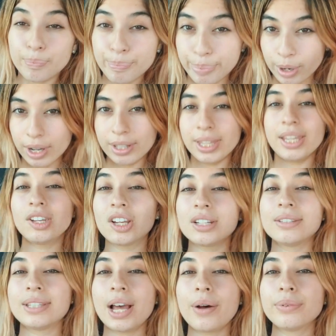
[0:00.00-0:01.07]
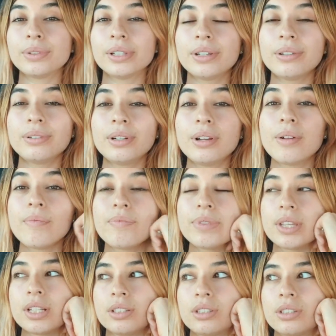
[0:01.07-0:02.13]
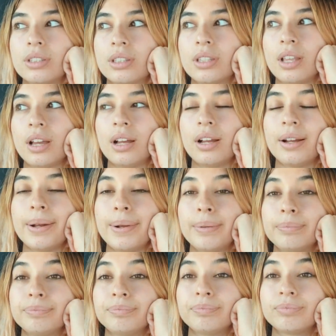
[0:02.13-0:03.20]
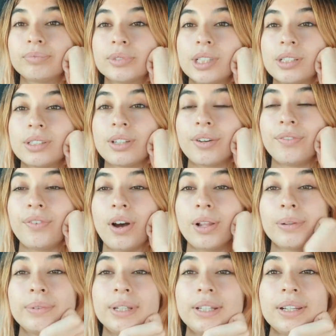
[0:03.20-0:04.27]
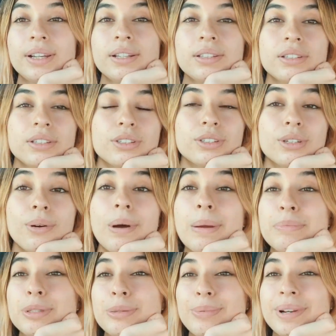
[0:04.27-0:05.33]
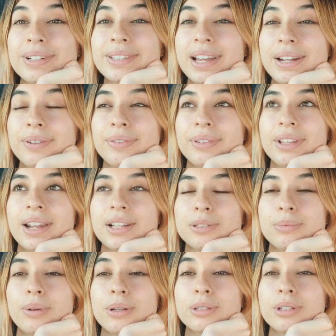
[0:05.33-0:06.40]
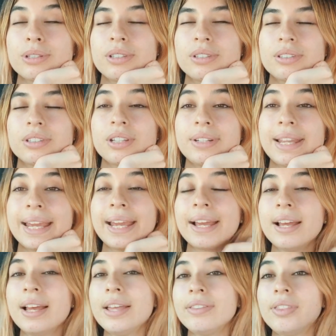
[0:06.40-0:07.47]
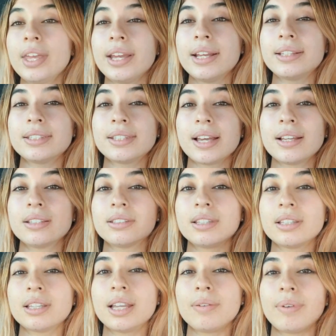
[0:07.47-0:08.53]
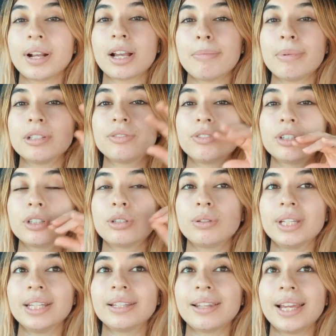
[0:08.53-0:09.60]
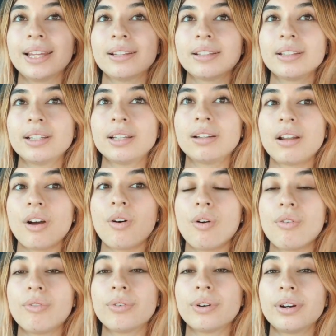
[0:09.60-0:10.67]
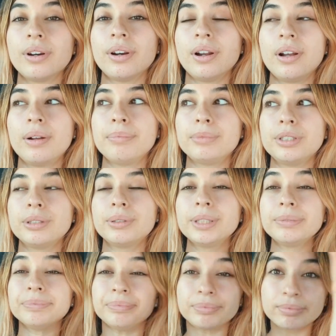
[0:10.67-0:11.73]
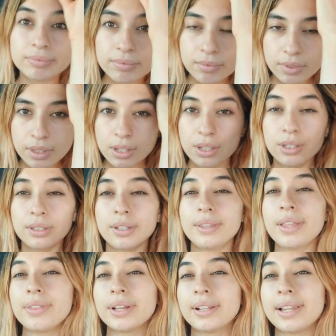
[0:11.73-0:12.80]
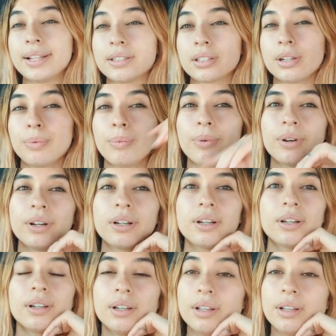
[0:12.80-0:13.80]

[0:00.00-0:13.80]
book that you could download to start following it, so I'm super excited for that as well. So today it says that it recommends for you to eat lightly and not over do it, so then the cleanse could work.